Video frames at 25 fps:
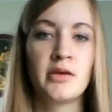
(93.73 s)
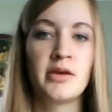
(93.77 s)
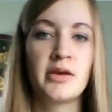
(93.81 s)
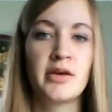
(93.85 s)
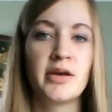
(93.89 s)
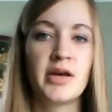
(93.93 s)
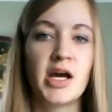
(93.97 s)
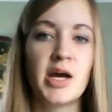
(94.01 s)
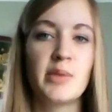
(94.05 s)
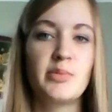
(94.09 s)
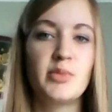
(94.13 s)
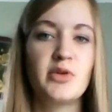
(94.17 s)

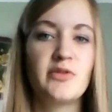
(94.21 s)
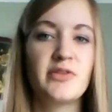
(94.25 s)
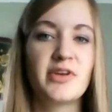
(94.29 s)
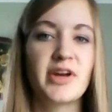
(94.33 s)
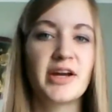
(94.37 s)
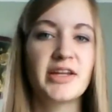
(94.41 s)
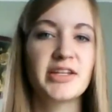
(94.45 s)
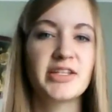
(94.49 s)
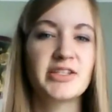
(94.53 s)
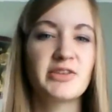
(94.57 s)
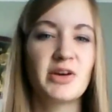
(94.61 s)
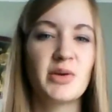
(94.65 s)
Moving on
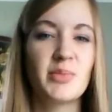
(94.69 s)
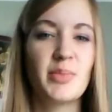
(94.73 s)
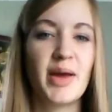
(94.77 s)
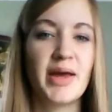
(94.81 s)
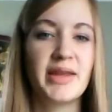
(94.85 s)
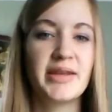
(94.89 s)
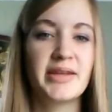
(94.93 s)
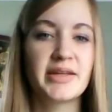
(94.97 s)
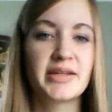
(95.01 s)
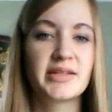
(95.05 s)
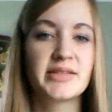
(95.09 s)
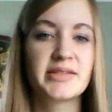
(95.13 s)
to
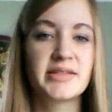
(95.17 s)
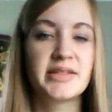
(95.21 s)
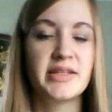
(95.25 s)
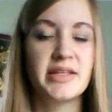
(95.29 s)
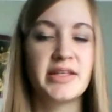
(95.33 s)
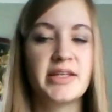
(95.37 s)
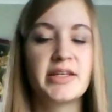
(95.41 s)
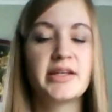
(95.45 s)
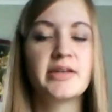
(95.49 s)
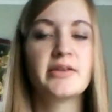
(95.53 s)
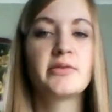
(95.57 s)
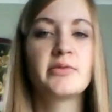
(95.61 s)
Appendix
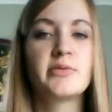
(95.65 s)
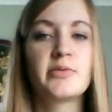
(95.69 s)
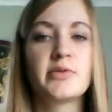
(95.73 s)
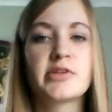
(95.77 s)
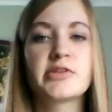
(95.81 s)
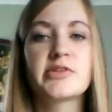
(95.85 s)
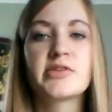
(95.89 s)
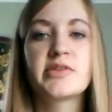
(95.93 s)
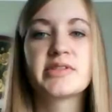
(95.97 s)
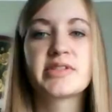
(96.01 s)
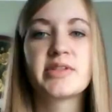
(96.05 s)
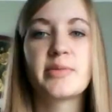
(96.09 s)
E, which
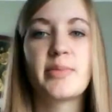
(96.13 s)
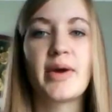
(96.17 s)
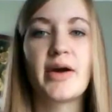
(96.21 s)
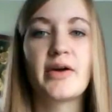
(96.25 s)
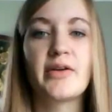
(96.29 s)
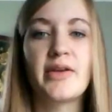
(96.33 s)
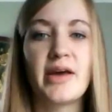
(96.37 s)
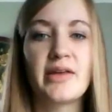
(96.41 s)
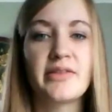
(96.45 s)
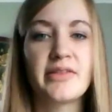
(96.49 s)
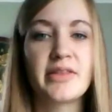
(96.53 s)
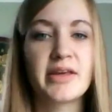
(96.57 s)
was about
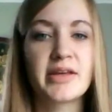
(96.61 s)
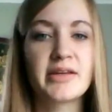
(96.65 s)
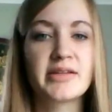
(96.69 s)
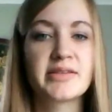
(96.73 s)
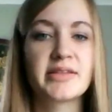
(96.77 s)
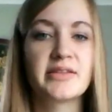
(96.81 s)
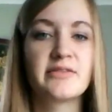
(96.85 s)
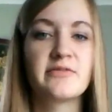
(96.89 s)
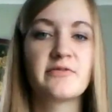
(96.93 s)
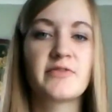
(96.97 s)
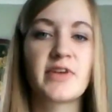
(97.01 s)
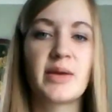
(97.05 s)
ethics
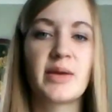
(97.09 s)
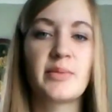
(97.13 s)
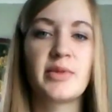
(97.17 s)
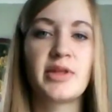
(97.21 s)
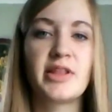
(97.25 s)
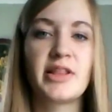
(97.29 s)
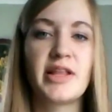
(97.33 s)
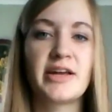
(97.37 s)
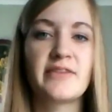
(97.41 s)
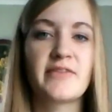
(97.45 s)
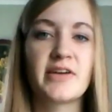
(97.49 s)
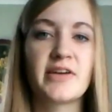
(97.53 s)
and family life
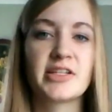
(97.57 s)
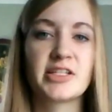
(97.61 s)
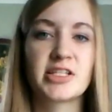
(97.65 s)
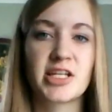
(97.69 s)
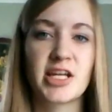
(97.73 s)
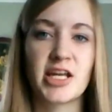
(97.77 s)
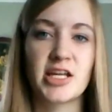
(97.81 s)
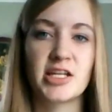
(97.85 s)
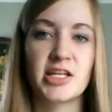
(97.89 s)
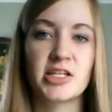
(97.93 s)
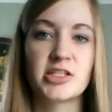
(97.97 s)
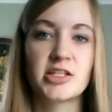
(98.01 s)

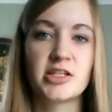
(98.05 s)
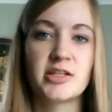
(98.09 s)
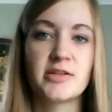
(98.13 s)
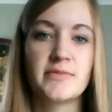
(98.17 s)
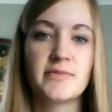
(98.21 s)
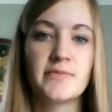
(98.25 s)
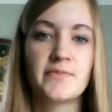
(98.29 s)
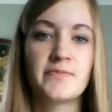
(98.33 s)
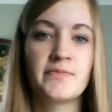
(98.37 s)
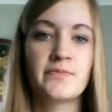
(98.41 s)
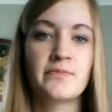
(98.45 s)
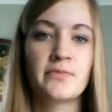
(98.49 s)
education.
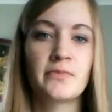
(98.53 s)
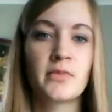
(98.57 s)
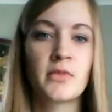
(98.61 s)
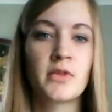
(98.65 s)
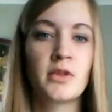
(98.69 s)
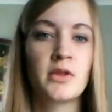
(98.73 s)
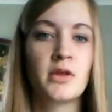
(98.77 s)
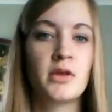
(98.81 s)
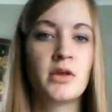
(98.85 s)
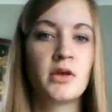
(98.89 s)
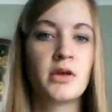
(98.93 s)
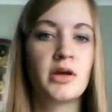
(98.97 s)

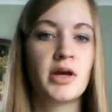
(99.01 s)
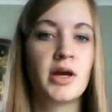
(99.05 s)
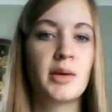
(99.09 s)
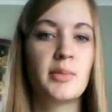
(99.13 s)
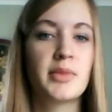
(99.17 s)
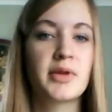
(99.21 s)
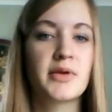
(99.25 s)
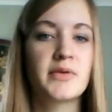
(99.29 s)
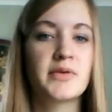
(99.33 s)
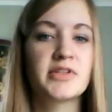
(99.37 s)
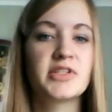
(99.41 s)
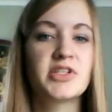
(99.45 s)
There were
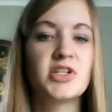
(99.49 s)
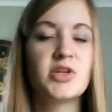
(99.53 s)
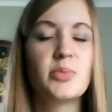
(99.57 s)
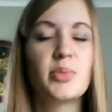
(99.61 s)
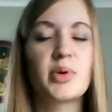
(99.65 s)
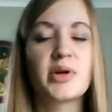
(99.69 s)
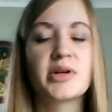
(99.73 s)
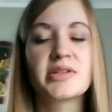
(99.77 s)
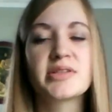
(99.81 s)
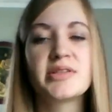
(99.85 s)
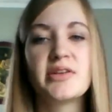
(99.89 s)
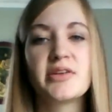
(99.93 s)
two
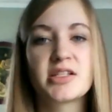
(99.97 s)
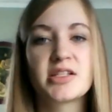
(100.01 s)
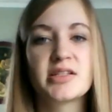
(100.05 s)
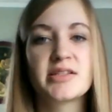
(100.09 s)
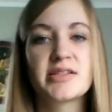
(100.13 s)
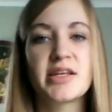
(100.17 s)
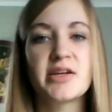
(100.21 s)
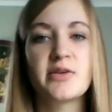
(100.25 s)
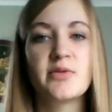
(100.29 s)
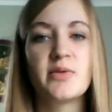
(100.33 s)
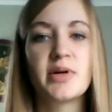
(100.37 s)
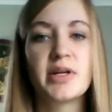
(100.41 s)
personal
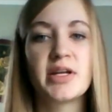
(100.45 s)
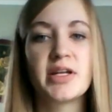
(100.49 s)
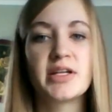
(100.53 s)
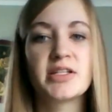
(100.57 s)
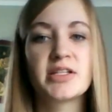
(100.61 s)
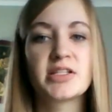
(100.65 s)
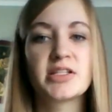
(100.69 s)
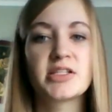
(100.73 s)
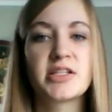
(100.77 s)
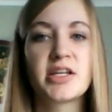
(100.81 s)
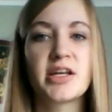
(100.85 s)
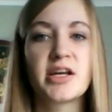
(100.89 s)
connections I wanted
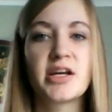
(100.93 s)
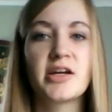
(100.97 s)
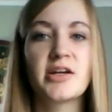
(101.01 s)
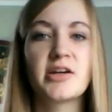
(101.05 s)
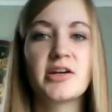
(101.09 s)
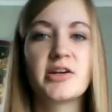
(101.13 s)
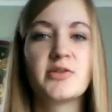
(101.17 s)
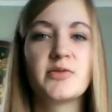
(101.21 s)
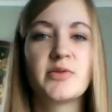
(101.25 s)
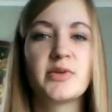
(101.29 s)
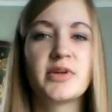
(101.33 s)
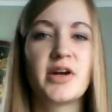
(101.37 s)
to
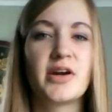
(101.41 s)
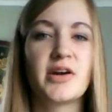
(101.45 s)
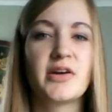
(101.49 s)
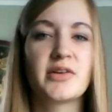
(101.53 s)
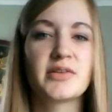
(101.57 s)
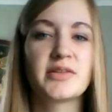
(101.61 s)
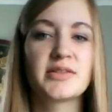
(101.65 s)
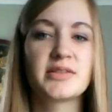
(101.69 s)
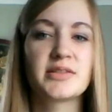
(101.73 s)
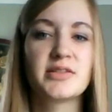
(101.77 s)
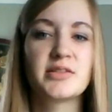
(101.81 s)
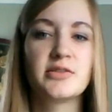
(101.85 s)
share in
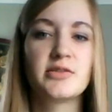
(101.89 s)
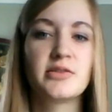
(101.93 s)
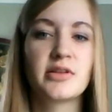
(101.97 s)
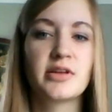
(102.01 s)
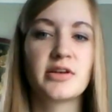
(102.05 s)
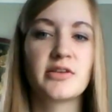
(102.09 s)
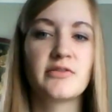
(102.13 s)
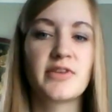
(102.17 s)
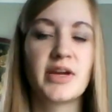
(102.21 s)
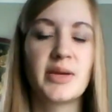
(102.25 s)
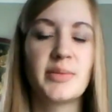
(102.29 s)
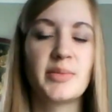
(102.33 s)
regards to
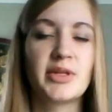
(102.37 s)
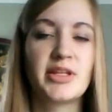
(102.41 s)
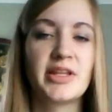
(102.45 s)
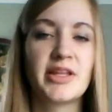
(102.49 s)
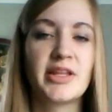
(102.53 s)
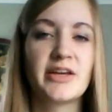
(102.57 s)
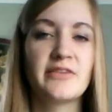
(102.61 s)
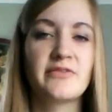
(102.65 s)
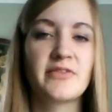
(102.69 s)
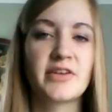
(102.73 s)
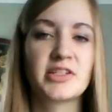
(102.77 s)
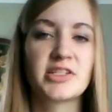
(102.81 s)
the Family
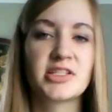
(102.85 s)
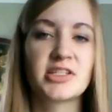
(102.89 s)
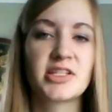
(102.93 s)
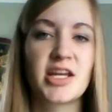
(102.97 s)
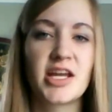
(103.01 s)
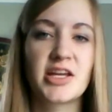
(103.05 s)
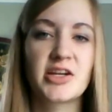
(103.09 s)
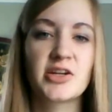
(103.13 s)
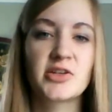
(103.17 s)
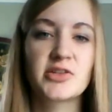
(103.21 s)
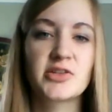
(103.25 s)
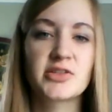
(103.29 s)
Life
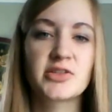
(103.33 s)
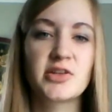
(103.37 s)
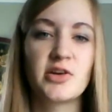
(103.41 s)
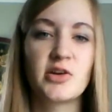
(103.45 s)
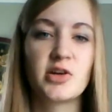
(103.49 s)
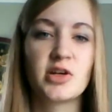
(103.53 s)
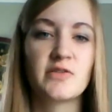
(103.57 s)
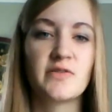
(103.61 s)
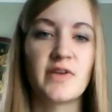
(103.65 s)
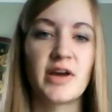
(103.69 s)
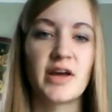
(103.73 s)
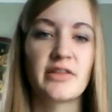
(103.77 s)
Educators Code
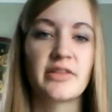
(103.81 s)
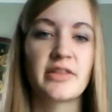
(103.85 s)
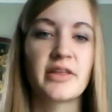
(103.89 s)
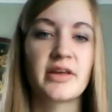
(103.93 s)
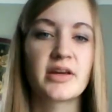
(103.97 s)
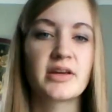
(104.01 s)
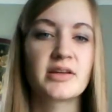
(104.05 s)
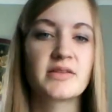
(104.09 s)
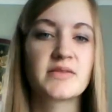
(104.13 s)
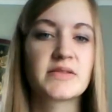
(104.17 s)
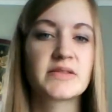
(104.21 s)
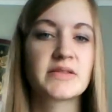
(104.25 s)
of
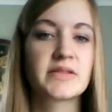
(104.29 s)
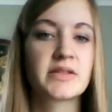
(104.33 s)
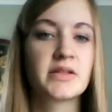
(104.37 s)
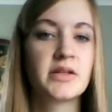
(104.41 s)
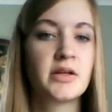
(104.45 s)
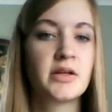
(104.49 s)
Ethics.